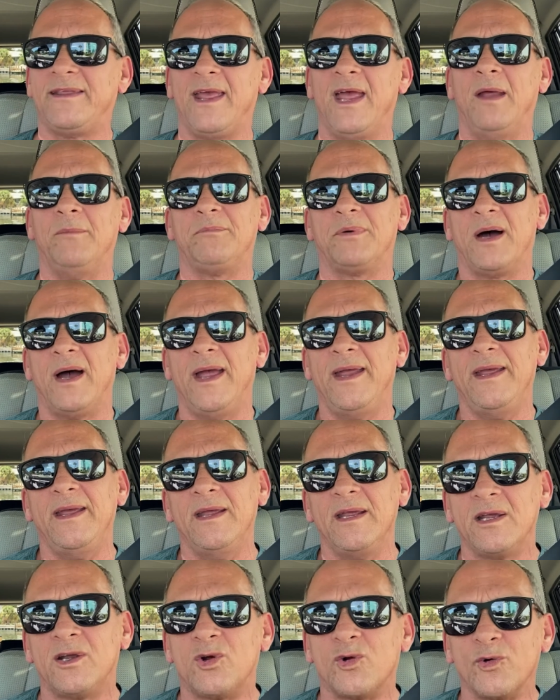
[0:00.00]
that by
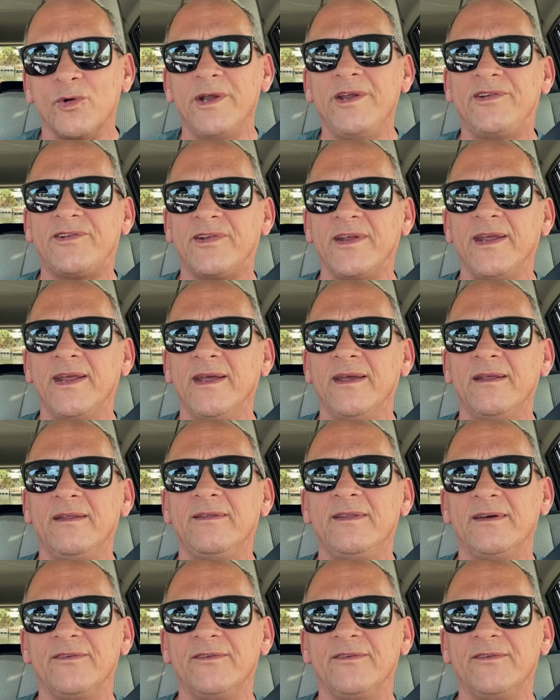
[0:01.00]
increasing it,